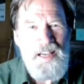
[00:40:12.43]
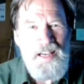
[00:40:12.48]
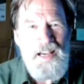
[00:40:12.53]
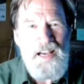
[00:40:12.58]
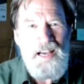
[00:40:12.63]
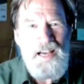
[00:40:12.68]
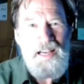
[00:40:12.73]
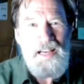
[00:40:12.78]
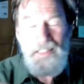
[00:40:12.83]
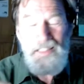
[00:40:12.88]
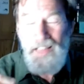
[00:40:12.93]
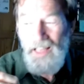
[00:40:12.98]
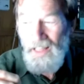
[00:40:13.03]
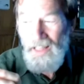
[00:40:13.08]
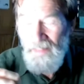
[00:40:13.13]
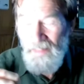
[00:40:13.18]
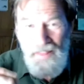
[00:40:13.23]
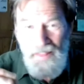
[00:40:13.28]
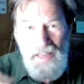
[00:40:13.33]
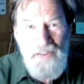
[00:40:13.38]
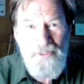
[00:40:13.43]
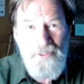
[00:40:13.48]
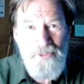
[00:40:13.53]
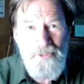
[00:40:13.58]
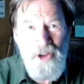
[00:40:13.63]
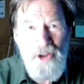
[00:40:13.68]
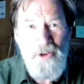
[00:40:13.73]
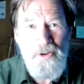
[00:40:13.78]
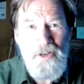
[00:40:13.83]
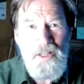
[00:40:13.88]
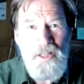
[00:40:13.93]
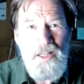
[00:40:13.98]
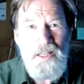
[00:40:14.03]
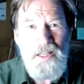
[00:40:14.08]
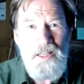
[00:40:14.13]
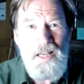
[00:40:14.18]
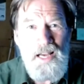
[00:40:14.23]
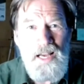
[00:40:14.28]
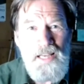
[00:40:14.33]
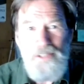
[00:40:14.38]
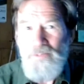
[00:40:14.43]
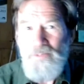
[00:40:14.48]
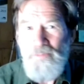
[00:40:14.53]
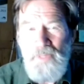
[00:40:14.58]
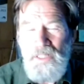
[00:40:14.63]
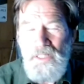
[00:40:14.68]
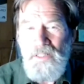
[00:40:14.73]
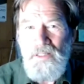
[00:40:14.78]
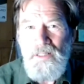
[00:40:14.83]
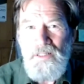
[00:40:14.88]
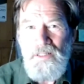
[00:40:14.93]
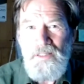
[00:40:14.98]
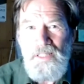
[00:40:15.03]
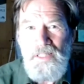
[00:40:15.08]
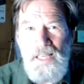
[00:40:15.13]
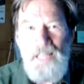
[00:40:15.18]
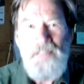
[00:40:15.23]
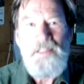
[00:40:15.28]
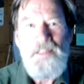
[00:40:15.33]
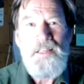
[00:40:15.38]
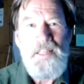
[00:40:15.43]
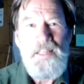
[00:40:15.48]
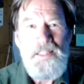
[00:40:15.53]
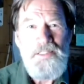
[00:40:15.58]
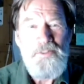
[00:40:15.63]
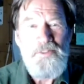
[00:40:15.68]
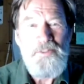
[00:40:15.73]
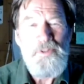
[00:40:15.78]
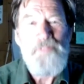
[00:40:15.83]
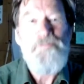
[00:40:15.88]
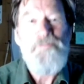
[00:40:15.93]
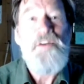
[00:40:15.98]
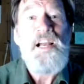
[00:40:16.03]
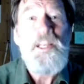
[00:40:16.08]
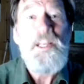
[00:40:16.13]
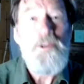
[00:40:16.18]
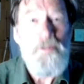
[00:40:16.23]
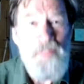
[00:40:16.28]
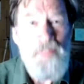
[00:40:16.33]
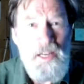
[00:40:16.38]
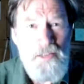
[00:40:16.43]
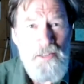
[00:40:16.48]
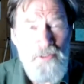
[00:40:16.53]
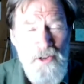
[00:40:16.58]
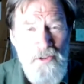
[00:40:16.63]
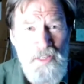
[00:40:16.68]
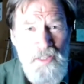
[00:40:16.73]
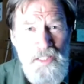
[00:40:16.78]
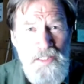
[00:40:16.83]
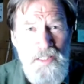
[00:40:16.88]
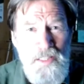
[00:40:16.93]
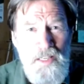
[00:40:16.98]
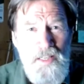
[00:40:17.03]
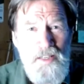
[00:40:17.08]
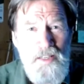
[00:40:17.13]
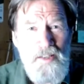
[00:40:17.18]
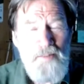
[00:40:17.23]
And that role hasn't been calculated, what the value of that role is.